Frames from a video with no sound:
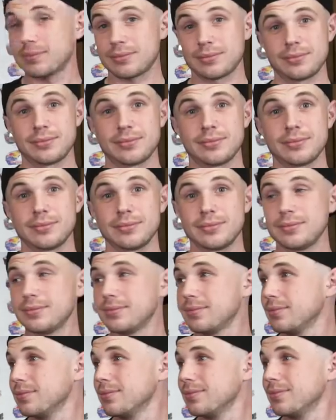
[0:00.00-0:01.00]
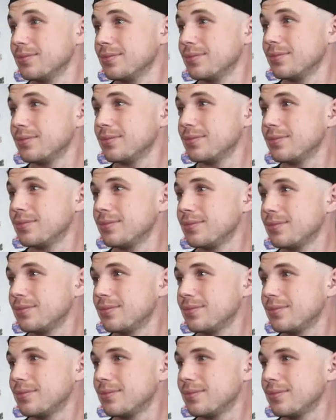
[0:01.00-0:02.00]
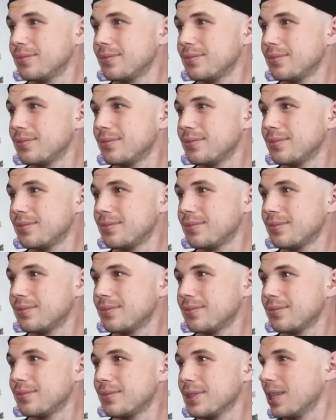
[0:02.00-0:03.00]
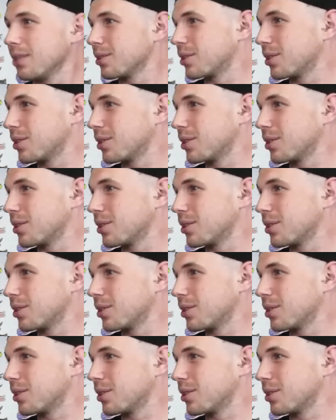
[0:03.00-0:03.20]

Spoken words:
No words are spoken by the person on screen.